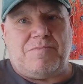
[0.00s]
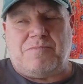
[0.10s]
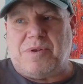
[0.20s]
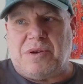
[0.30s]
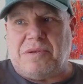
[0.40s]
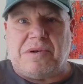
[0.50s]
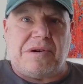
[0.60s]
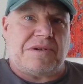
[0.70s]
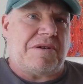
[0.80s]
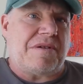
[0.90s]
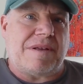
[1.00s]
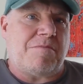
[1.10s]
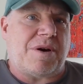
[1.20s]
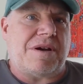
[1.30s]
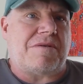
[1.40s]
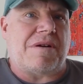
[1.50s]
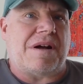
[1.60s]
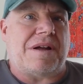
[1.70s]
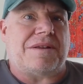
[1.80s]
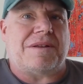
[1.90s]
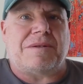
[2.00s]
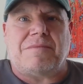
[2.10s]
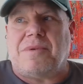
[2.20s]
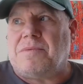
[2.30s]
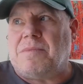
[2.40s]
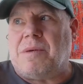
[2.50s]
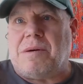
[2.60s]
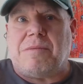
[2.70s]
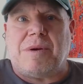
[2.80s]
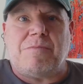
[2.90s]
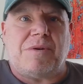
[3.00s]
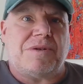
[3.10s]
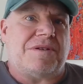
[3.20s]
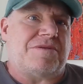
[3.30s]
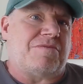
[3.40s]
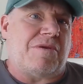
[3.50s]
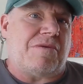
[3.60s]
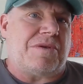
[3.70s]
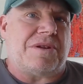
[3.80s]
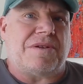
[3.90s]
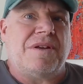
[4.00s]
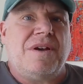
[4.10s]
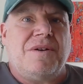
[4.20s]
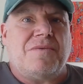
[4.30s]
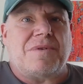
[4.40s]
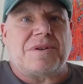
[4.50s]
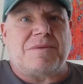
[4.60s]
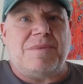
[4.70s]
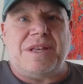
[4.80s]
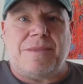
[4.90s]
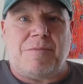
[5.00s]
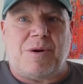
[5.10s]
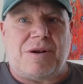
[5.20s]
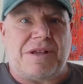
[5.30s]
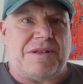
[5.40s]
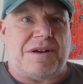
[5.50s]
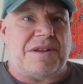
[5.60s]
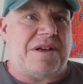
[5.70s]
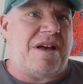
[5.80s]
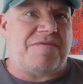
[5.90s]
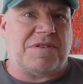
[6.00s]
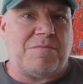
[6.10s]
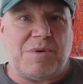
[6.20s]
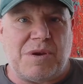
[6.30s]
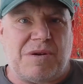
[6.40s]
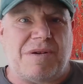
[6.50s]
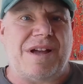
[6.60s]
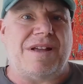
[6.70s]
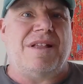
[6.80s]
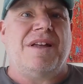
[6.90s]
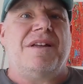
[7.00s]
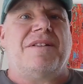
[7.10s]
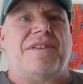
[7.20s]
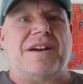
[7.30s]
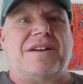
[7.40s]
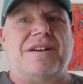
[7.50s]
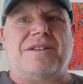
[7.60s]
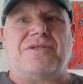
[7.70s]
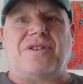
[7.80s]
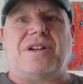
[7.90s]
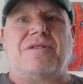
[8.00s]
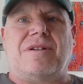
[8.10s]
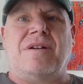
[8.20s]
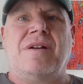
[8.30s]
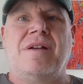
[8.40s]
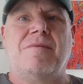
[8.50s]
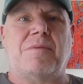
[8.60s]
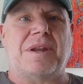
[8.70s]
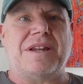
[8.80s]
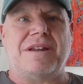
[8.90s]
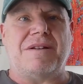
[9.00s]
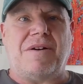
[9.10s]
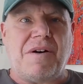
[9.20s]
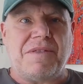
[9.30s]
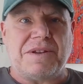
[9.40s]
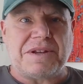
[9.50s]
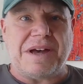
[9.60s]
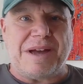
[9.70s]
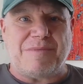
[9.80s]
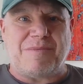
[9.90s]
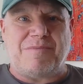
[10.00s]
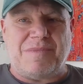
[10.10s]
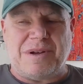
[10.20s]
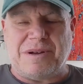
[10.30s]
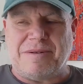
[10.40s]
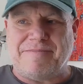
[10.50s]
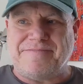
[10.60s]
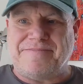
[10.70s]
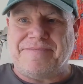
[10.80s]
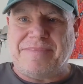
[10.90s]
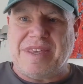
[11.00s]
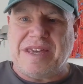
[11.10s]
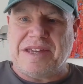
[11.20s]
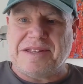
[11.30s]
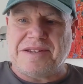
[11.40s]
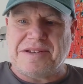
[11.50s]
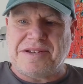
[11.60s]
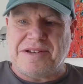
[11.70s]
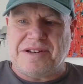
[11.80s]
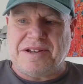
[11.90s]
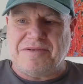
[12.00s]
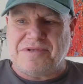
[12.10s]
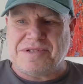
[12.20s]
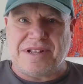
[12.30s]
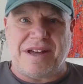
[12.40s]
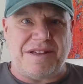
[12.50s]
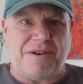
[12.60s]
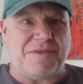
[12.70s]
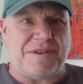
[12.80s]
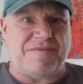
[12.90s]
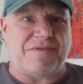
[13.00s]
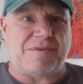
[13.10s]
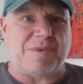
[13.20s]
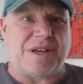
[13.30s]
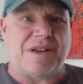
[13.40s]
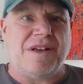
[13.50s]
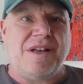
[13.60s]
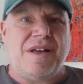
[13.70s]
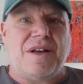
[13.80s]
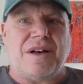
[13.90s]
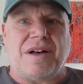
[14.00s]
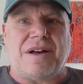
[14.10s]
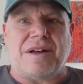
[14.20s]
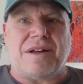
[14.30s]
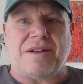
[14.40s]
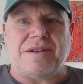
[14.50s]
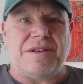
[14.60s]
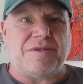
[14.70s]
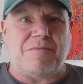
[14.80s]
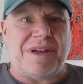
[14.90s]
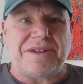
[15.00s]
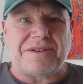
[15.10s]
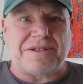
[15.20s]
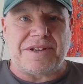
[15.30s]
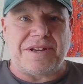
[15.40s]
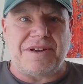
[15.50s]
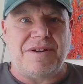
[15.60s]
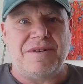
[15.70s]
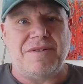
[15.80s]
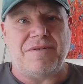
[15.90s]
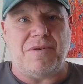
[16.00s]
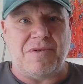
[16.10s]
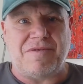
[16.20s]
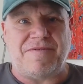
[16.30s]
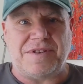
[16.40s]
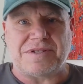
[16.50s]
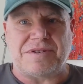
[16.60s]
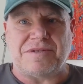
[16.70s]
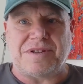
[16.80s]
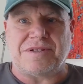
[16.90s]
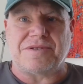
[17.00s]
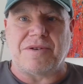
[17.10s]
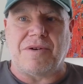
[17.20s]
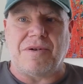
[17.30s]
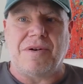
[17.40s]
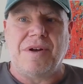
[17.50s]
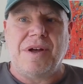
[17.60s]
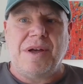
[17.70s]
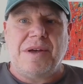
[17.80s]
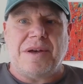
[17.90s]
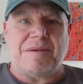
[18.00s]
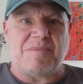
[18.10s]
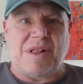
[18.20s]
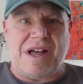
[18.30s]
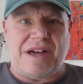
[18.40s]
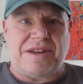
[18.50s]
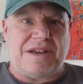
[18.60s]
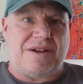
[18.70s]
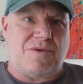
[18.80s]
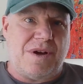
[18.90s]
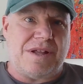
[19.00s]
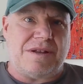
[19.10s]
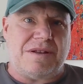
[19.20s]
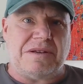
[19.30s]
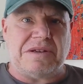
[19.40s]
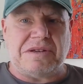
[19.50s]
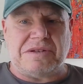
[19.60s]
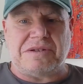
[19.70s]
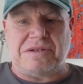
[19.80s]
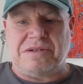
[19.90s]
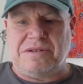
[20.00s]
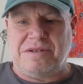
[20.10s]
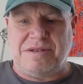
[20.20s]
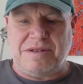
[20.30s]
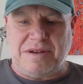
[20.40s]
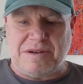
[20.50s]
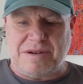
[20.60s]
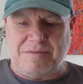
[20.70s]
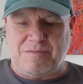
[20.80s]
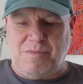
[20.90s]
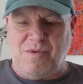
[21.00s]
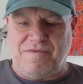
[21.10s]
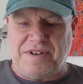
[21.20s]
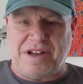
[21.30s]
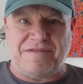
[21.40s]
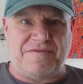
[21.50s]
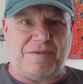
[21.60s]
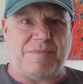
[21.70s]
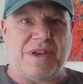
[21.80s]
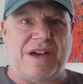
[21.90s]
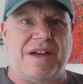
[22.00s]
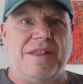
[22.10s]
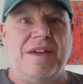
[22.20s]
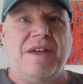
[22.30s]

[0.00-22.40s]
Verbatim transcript: big long gnarly bike ride and all my buddies rode and we're going to meet in the parking lot and have some beer, right? That kind of drinker. But I did it all the time. Um, and it was not healthy for me, uh, neither mentally or physically. So I'm glad I quit and um, moved on from that.